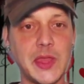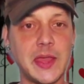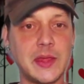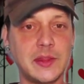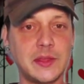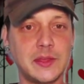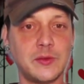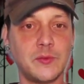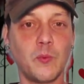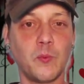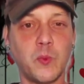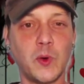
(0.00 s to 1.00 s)
And then
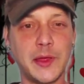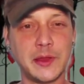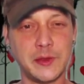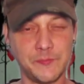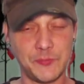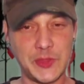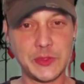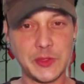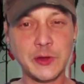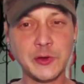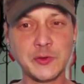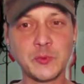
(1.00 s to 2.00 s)
what
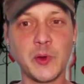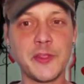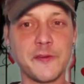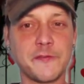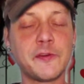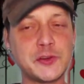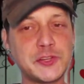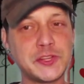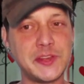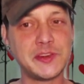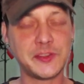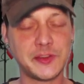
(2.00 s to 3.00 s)
here's one of the first
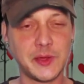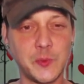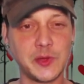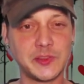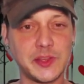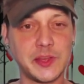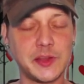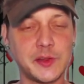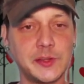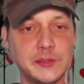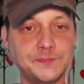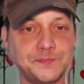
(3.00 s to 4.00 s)
things that I want to hit
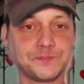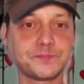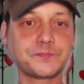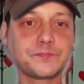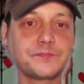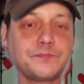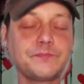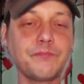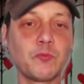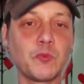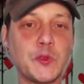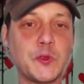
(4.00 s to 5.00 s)
on.
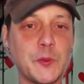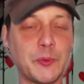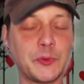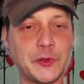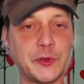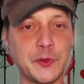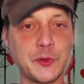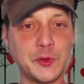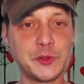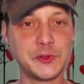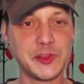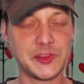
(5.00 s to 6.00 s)
Your
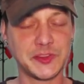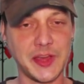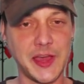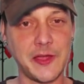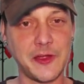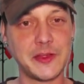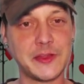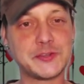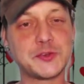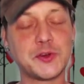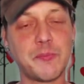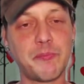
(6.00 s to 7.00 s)
political desire
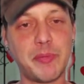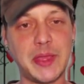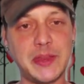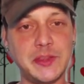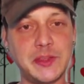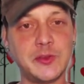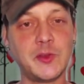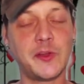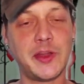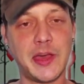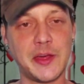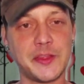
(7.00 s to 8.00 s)
is your opinion
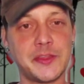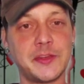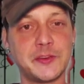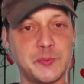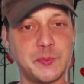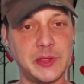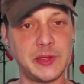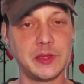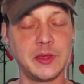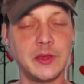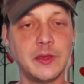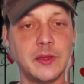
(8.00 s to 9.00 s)
on how things should
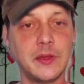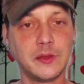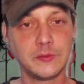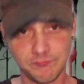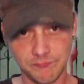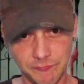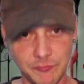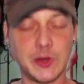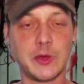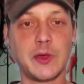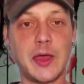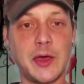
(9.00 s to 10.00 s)
be,
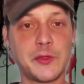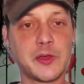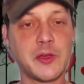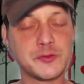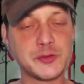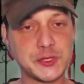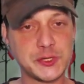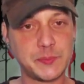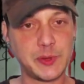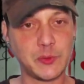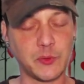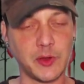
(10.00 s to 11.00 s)
you know, how the country
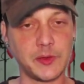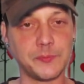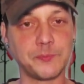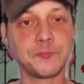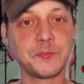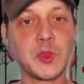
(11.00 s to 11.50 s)
should be run.